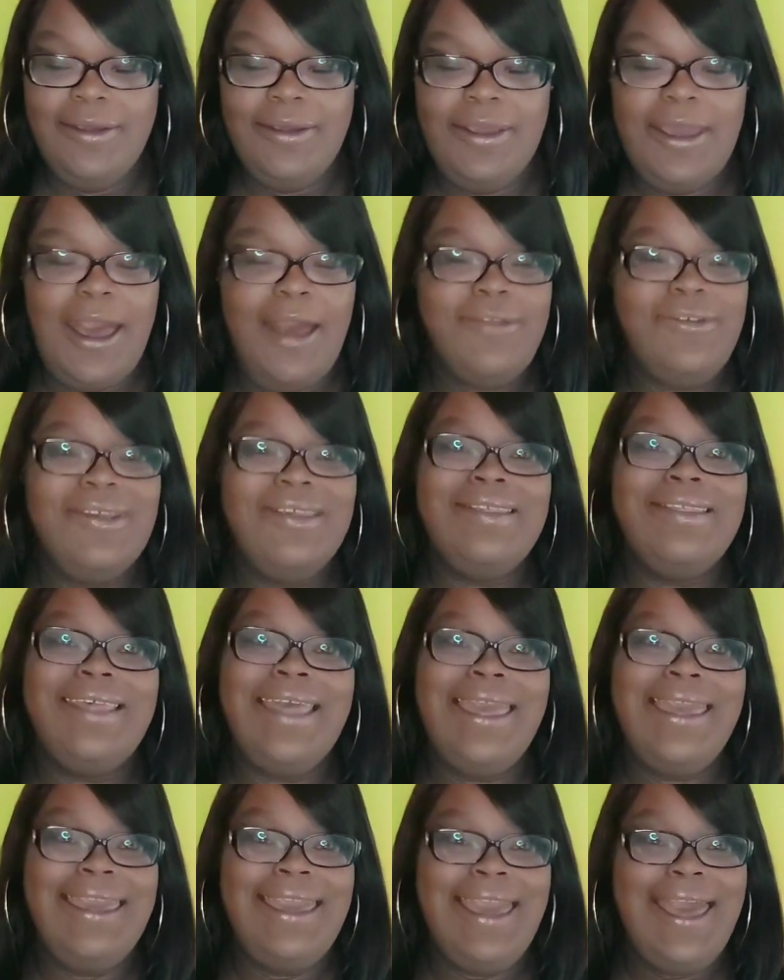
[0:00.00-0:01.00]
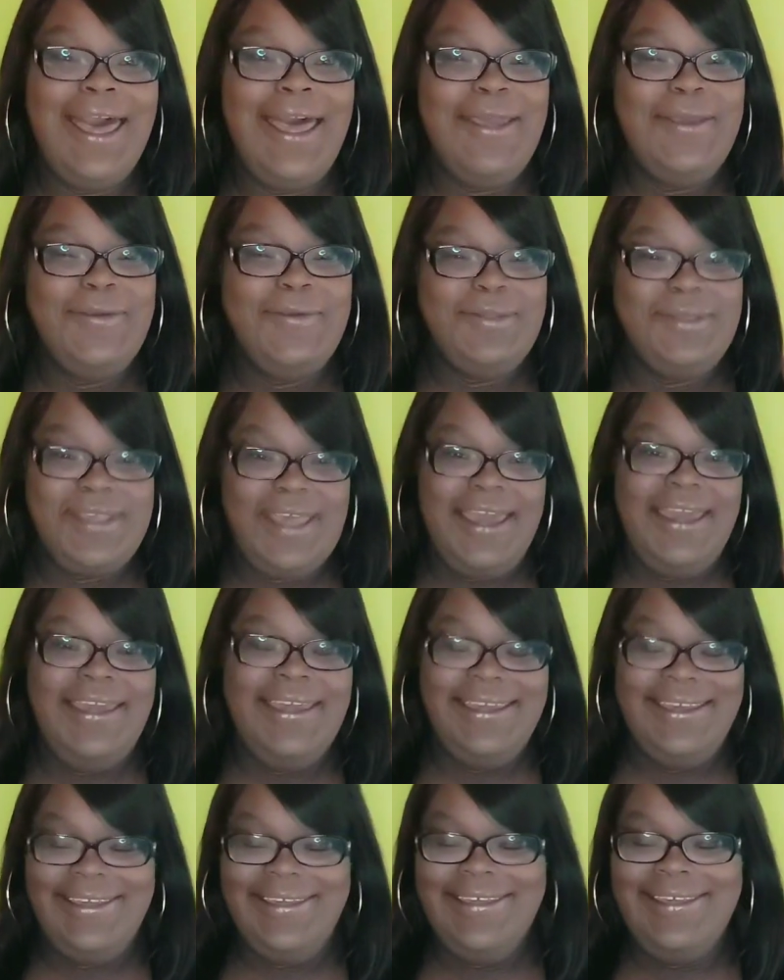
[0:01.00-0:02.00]
So y'all just take it how you
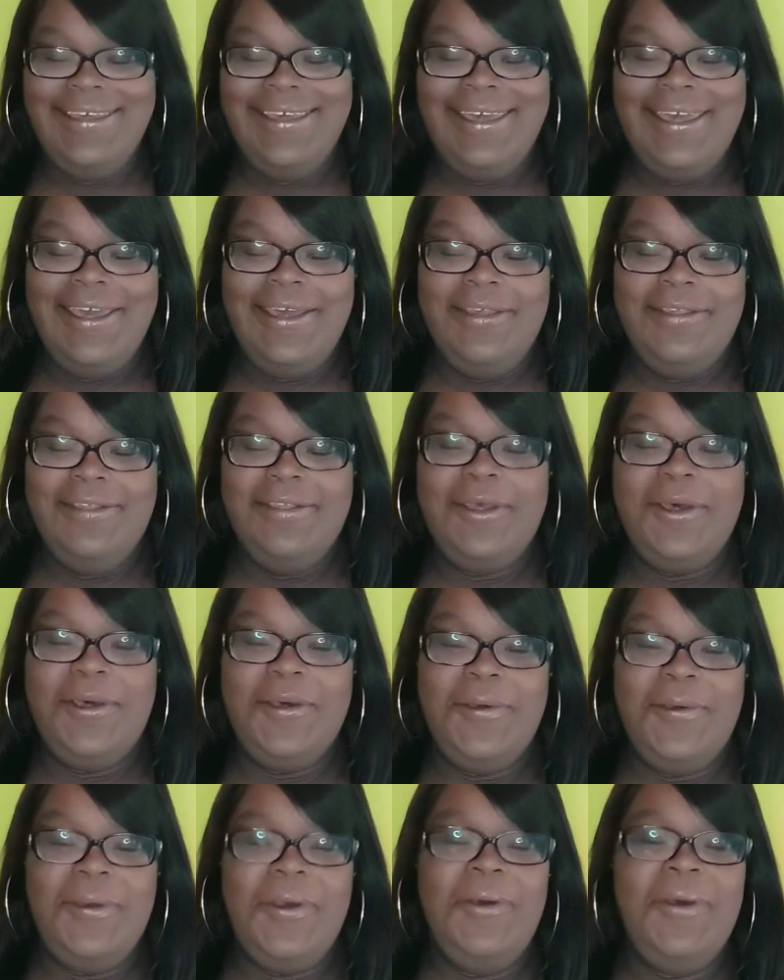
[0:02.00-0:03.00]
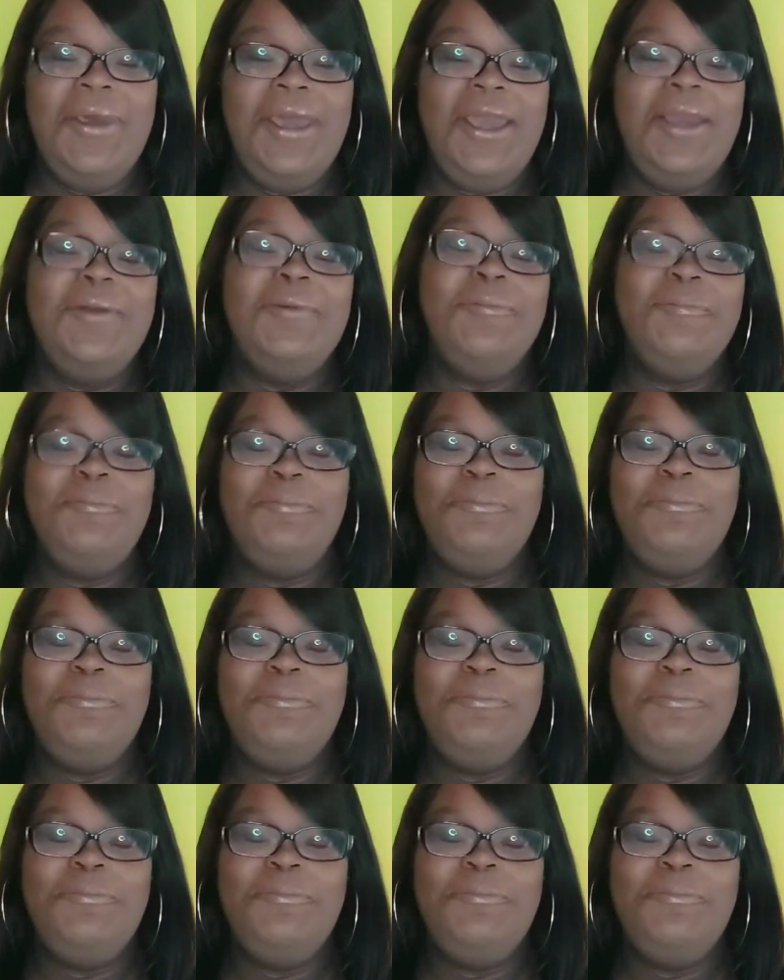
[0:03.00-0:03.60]
take it. So, okay.